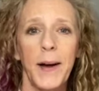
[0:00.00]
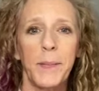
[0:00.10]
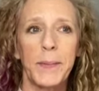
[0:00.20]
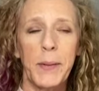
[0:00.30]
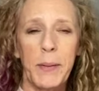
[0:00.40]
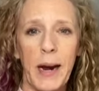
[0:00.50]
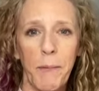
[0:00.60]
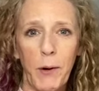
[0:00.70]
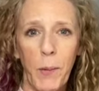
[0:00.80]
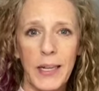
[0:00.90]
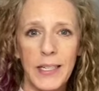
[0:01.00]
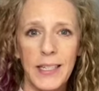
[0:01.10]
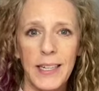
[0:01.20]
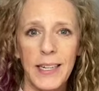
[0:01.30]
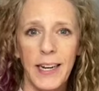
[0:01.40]
Someone had
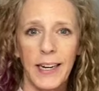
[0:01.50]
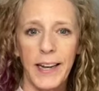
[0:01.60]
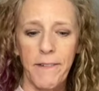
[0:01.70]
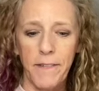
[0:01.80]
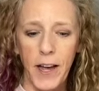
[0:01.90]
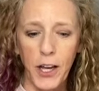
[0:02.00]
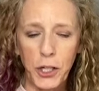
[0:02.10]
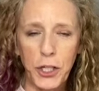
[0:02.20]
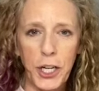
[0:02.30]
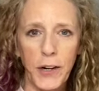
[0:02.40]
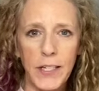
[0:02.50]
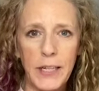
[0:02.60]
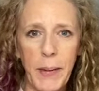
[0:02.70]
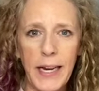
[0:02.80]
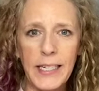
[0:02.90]
requested if I could share
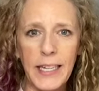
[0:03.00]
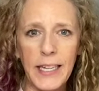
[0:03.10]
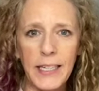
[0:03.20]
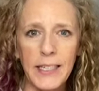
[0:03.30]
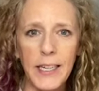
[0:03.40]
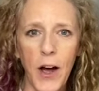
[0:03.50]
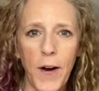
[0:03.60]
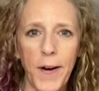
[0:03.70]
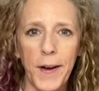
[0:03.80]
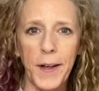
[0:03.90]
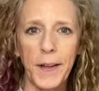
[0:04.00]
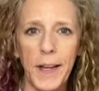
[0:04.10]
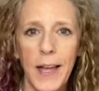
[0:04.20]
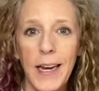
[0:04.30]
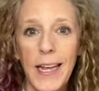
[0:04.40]
some ideas on
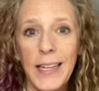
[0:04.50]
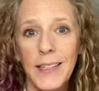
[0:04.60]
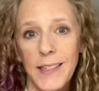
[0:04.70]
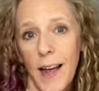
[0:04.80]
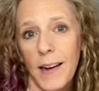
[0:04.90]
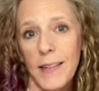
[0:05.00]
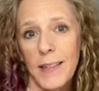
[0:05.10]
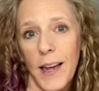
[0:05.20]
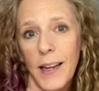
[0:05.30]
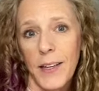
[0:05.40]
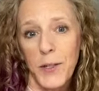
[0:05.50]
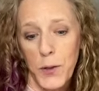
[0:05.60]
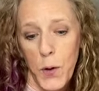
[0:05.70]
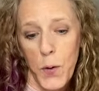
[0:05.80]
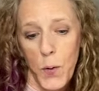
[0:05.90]
an insect study,
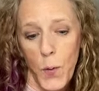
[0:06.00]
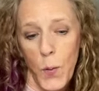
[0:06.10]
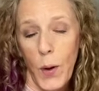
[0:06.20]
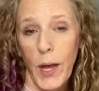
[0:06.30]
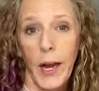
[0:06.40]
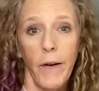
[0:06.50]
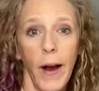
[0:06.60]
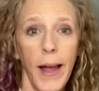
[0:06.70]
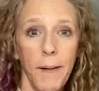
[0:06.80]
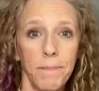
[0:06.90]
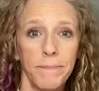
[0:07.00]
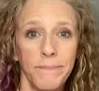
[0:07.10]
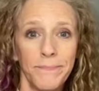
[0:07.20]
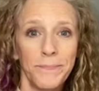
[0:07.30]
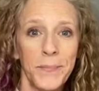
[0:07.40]
so here I am.
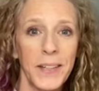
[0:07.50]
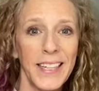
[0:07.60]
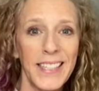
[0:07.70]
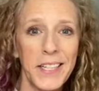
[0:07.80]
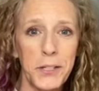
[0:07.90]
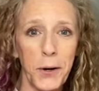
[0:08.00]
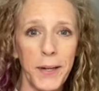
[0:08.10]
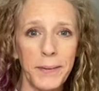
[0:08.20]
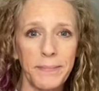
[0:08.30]
Let's get started.